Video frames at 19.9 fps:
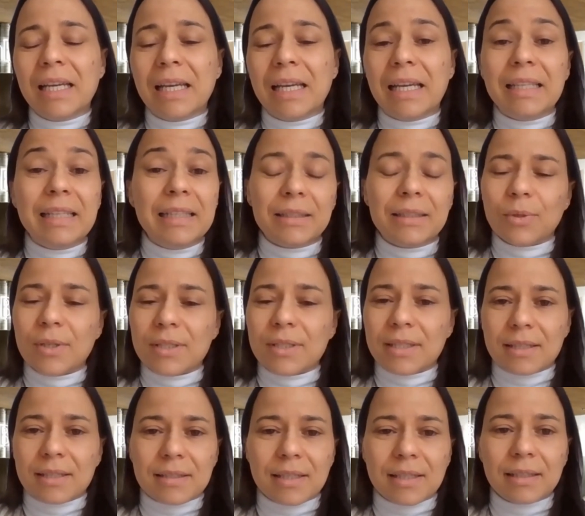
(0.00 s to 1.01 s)
And it was
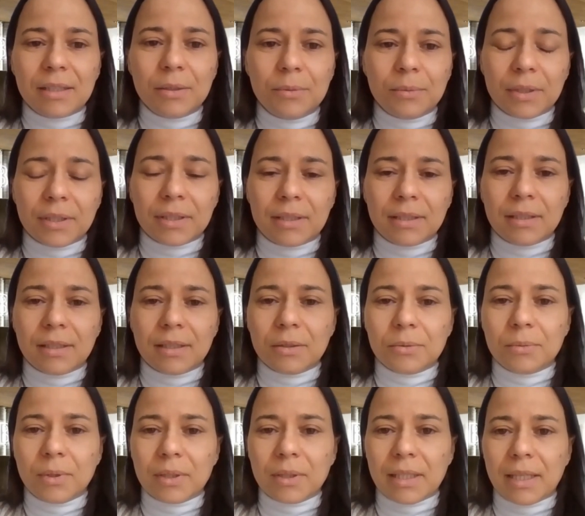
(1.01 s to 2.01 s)
exactly
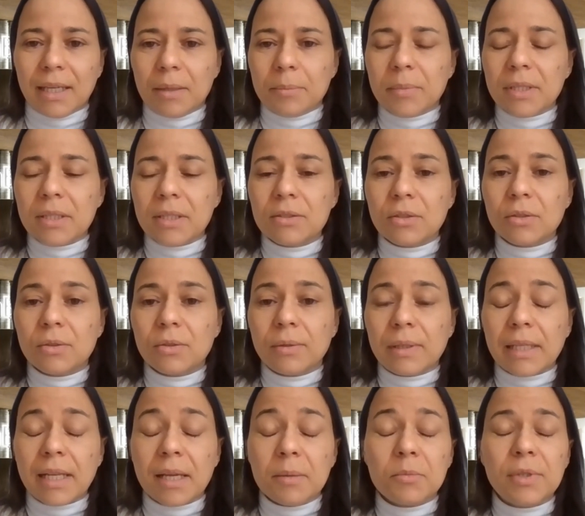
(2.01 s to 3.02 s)
what happened. So,
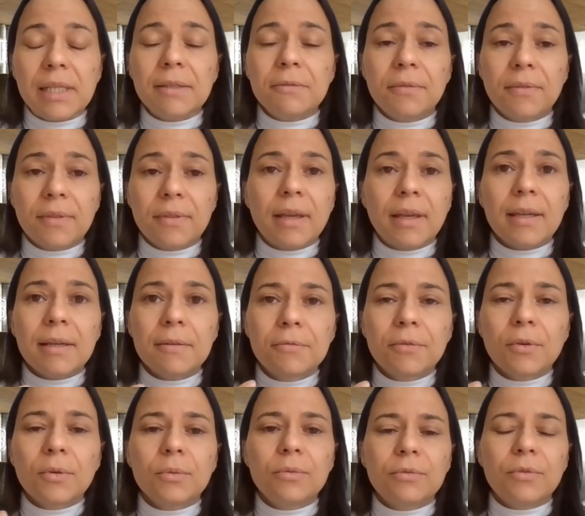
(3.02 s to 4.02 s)
and I'm really
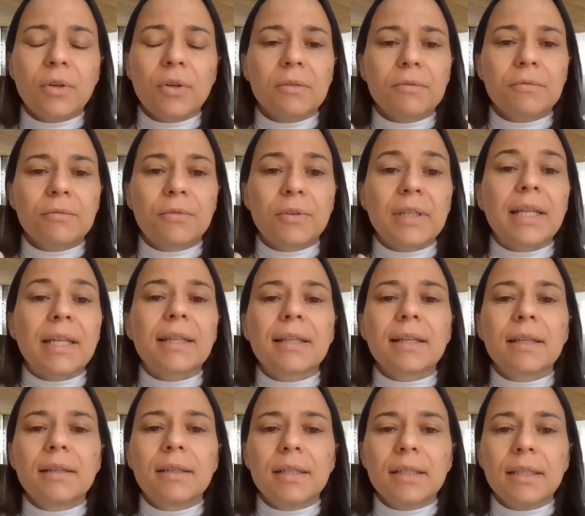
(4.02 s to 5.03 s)
thankful for that
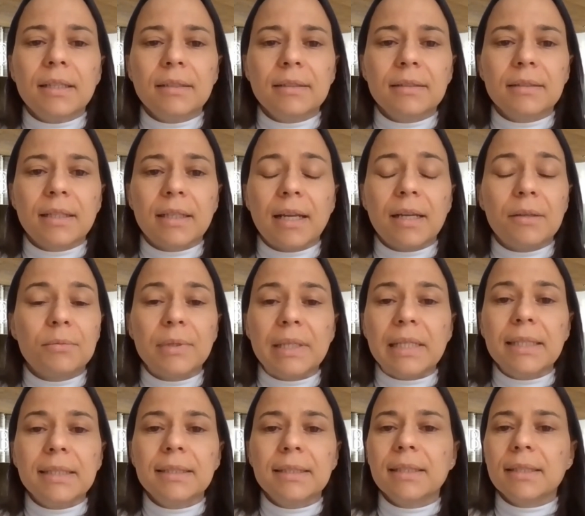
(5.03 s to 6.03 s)
learning, that I
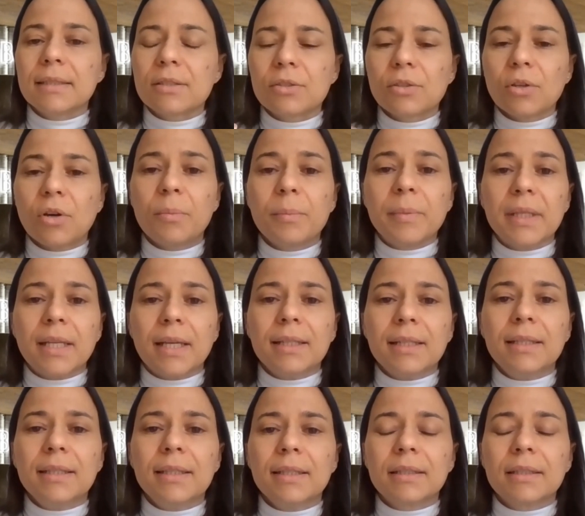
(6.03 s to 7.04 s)
really didn't stop and I
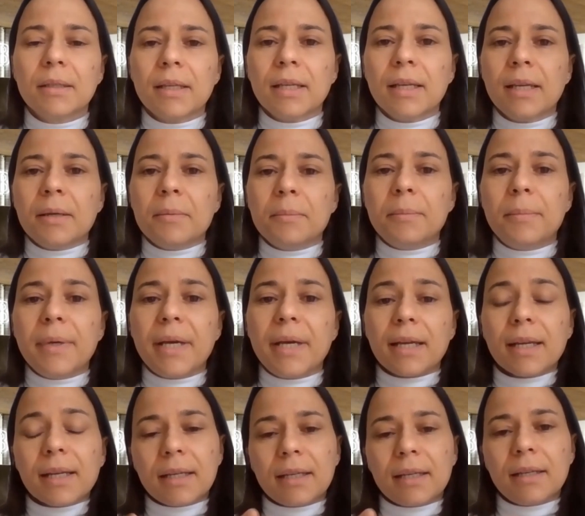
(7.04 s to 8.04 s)
didn't
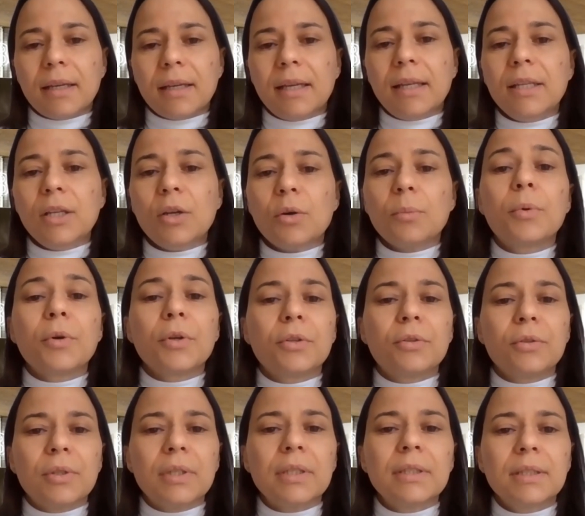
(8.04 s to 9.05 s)
back any
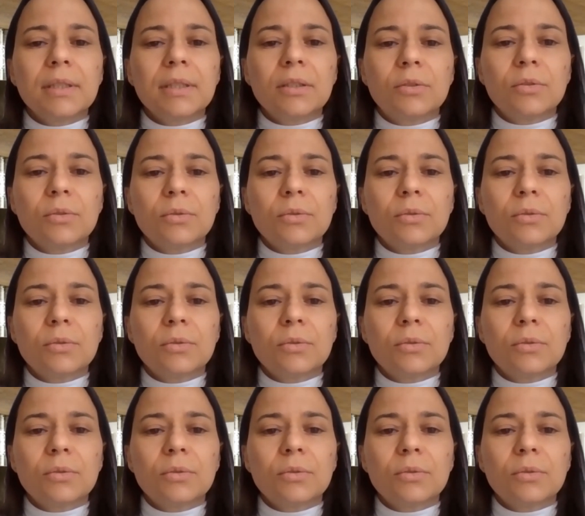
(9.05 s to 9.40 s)
opportunity